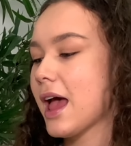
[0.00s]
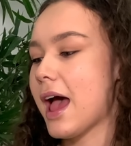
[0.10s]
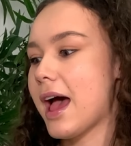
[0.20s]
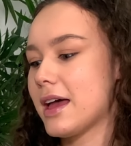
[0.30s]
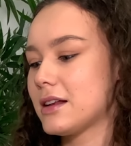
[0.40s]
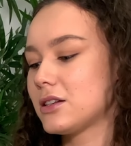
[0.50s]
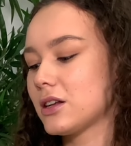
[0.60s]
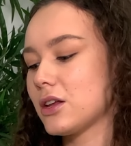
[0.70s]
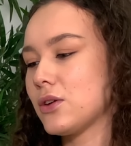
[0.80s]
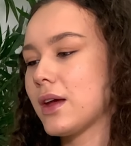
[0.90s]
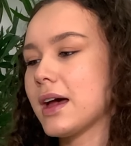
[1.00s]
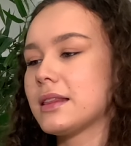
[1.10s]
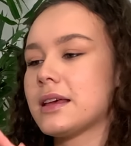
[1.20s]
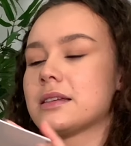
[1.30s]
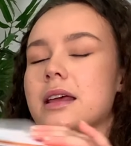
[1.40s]
And you get
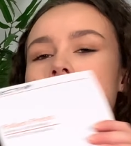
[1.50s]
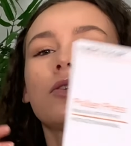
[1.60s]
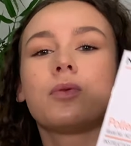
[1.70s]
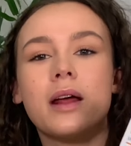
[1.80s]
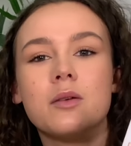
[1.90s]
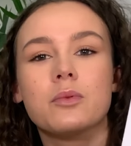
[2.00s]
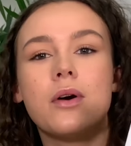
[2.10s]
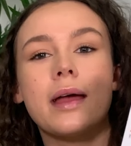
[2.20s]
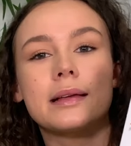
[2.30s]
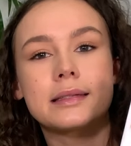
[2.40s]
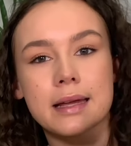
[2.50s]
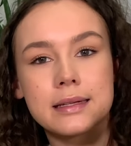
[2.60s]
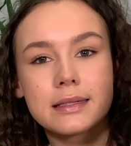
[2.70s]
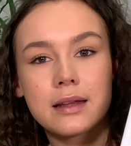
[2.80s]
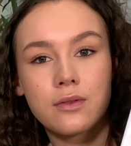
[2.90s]
this incredible
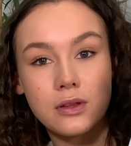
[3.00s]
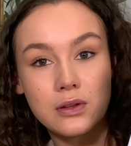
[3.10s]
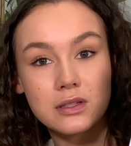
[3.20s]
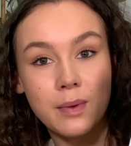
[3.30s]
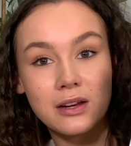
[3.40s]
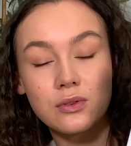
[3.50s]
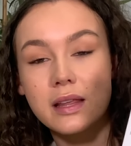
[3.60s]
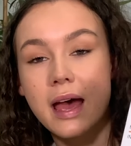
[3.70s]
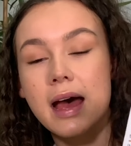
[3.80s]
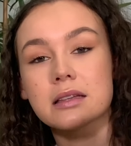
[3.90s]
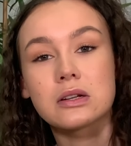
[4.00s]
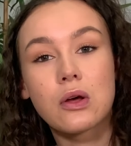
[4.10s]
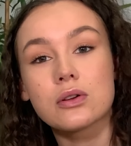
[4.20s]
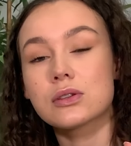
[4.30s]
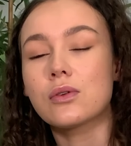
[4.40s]
extensive user manual that has
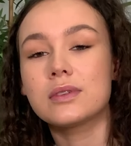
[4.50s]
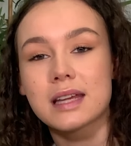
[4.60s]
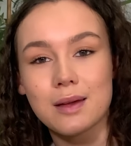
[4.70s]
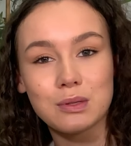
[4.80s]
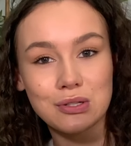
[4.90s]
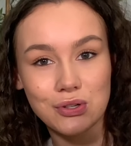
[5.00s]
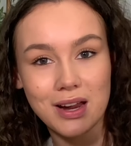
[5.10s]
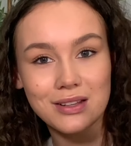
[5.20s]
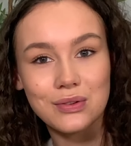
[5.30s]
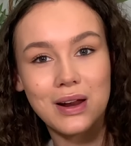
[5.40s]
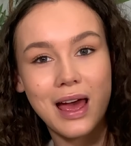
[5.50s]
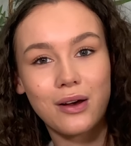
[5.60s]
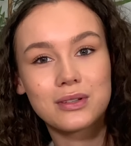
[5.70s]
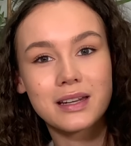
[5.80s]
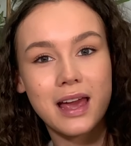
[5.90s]
lots of tips and tricks on how
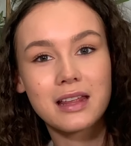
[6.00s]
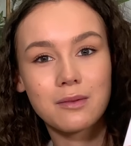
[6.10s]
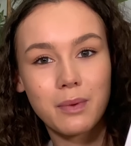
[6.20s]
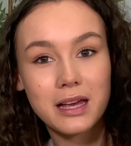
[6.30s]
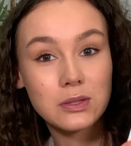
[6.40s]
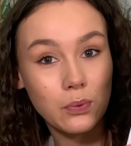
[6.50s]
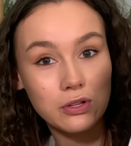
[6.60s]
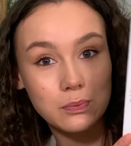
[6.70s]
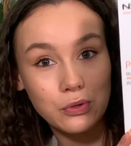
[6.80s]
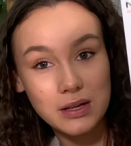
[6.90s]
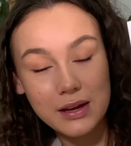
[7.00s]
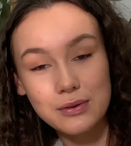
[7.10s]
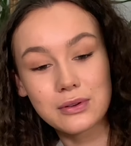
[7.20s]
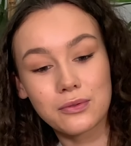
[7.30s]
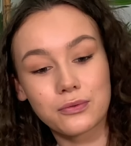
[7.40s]
to get the best possible
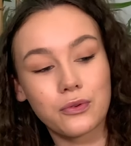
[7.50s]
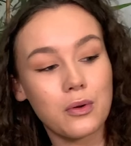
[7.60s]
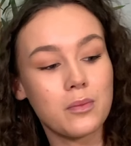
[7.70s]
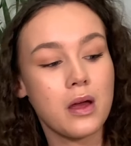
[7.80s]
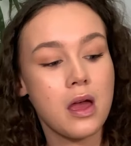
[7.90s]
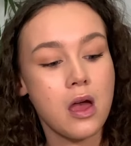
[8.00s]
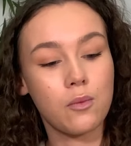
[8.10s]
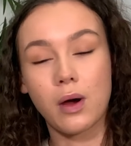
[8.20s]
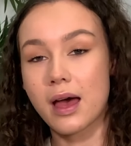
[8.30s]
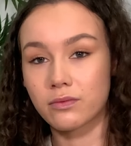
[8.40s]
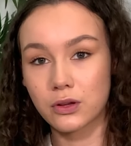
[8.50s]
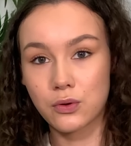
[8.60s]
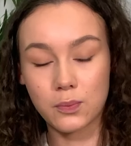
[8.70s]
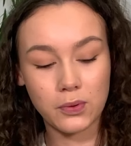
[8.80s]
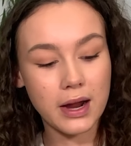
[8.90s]
yield from whatever you
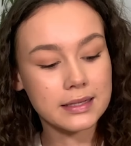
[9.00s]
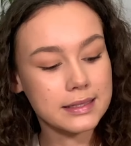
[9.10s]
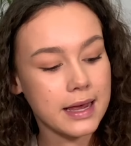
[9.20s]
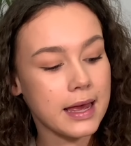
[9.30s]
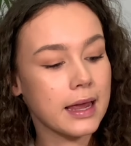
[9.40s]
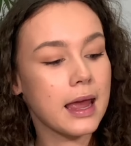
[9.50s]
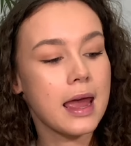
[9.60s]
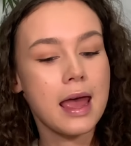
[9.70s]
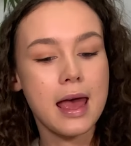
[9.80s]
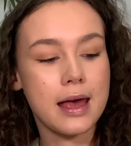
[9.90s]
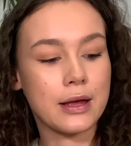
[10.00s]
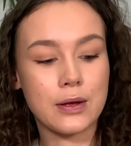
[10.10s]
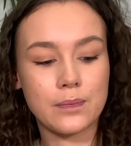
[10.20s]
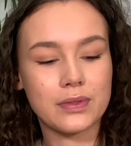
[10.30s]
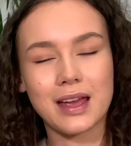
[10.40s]
are pressing.
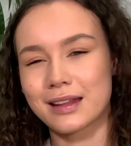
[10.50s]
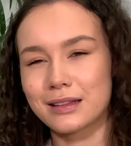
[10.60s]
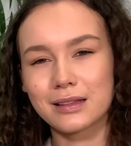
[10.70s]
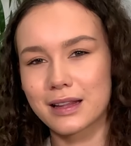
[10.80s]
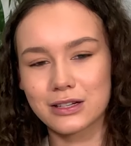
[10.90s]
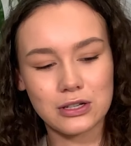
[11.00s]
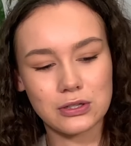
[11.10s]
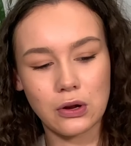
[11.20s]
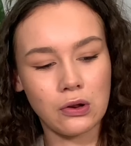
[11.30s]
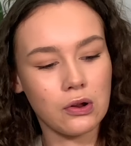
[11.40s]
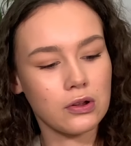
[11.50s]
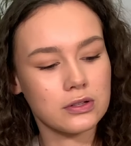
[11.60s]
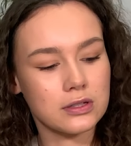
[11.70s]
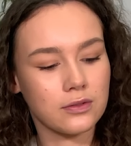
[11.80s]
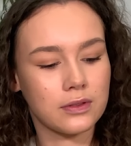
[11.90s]
And there's just
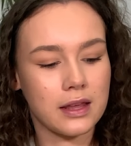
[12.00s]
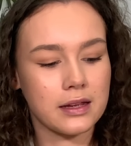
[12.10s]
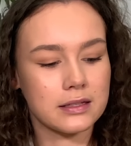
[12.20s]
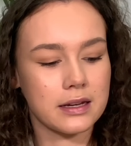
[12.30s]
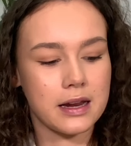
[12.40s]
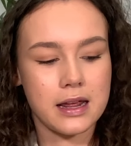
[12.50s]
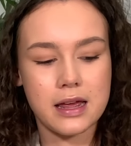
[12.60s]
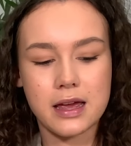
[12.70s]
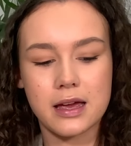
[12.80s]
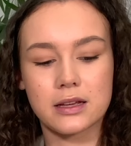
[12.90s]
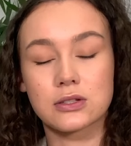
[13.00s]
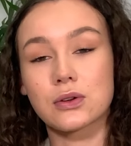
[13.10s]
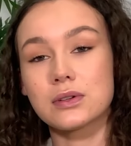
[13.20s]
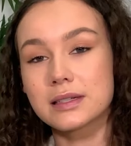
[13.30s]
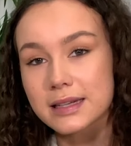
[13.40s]
lots of things in here, so
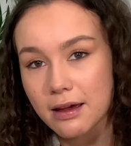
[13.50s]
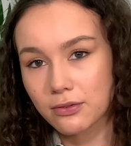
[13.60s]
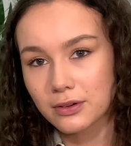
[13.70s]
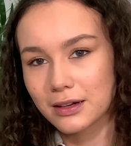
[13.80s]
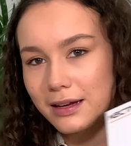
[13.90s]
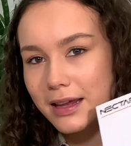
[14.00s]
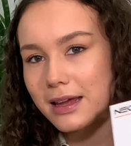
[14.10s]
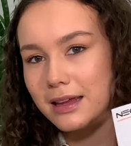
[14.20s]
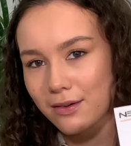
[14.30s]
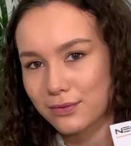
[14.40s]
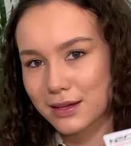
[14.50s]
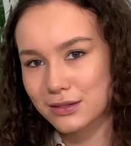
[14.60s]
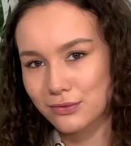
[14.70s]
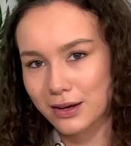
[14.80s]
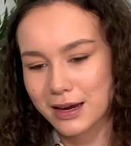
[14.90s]
definitely give this a
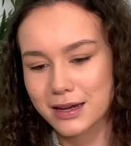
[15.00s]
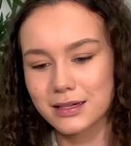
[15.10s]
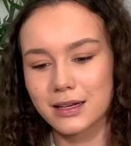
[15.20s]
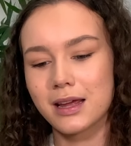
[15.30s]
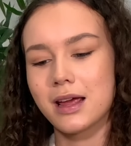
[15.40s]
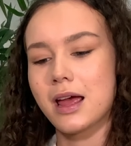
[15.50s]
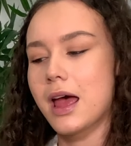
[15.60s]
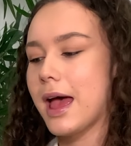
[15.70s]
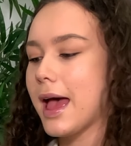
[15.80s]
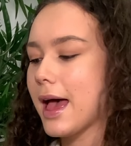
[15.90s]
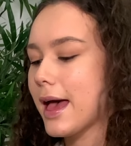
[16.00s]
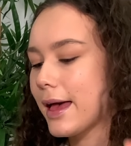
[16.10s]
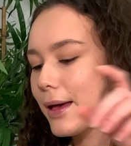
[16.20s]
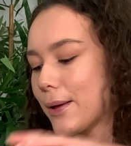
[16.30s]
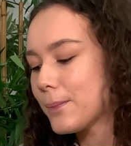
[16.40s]
read.
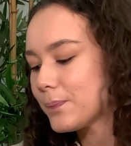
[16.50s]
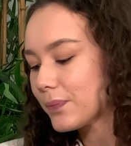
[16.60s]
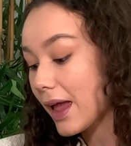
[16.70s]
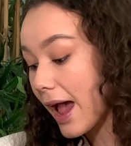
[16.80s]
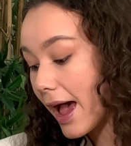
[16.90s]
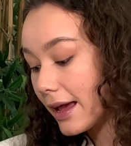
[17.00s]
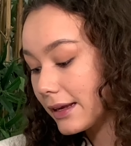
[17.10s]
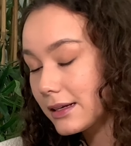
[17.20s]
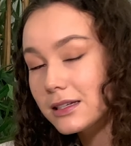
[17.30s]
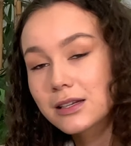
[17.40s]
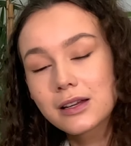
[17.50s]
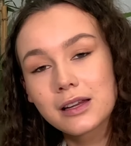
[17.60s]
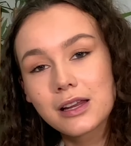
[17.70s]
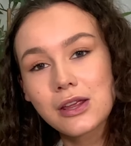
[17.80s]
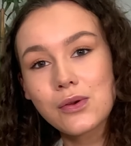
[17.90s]
And
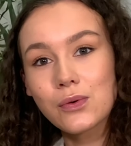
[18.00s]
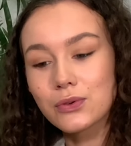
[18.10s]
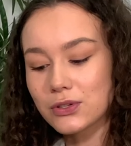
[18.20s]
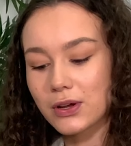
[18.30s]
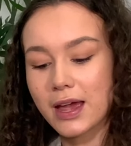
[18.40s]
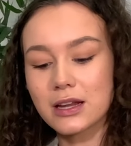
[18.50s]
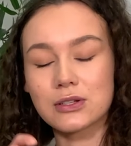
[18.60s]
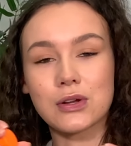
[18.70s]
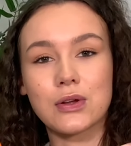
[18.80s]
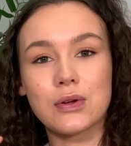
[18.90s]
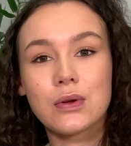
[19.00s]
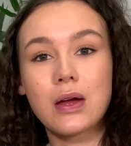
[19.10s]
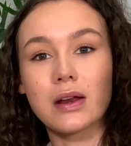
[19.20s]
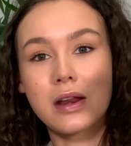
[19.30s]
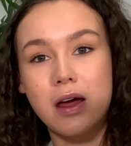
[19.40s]
you also get 2
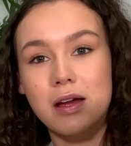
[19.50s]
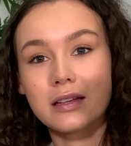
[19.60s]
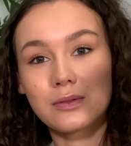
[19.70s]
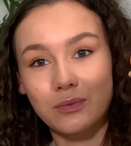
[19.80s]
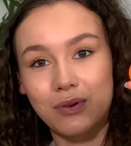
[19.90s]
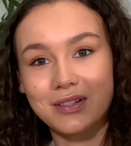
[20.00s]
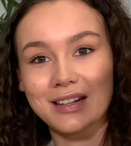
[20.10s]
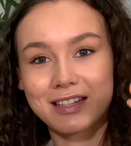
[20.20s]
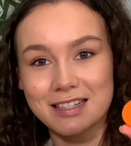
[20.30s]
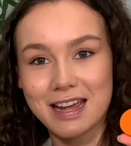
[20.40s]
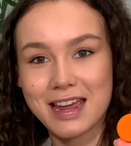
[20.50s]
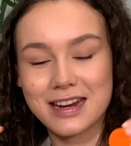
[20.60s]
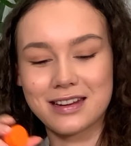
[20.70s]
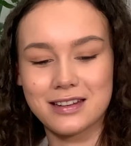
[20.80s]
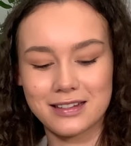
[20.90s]
nice rosin
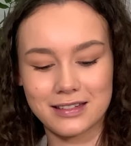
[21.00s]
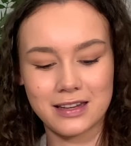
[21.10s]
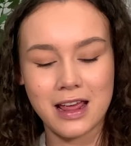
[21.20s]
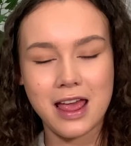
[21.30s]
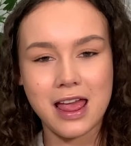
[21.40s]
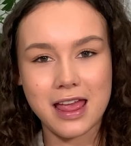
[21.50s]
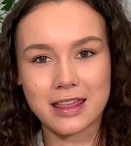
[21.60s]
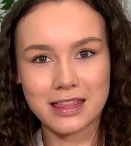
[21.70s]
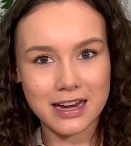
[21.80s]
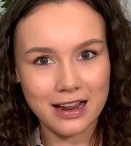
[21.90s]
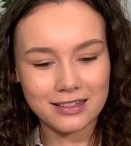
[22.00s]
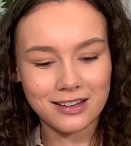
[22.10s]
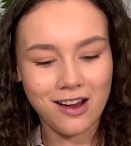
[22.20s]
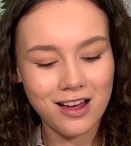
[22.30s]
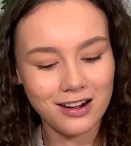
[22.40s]
containers in the nectar
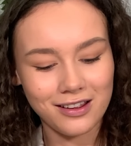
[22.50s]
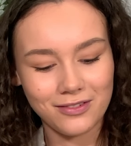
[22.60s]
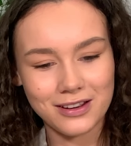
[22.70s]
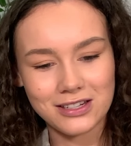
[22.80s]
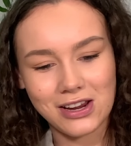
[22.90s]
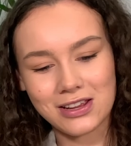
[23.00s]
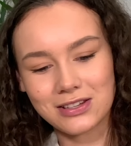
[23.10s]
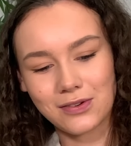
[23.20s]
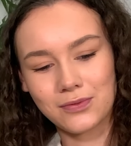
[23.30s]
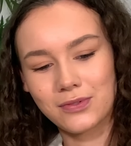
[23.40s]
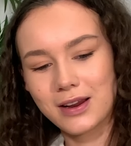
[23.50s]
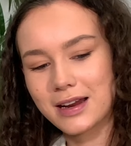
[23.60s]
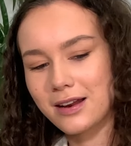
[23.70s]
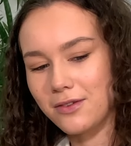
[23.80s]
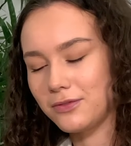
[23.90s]
color, which is really
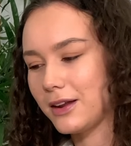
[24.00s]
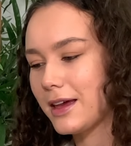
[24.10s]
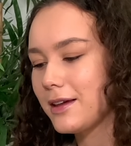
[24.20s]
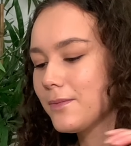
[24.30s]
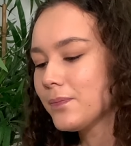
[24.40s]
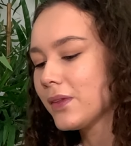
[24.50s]
lovely.